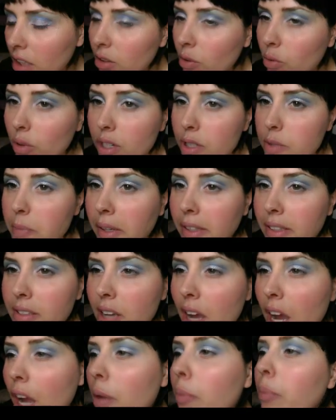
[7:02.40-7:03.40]
don't want to spend
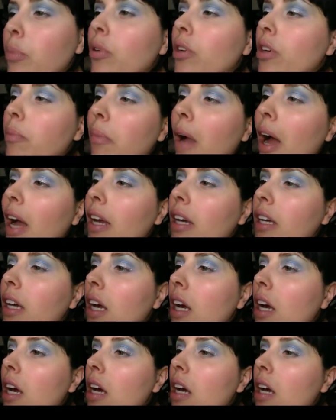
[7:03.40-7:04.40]
time putting my
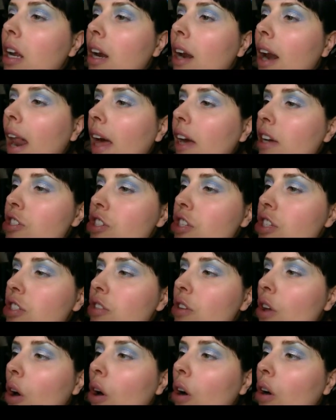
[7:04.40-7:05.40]
lashes
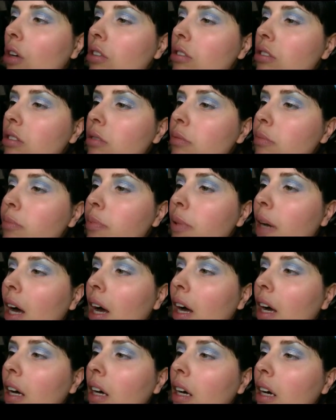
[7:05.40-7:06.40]
on
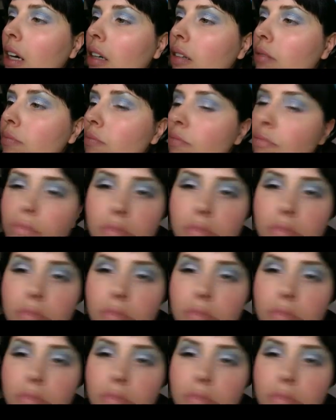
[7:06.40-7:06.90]
but um,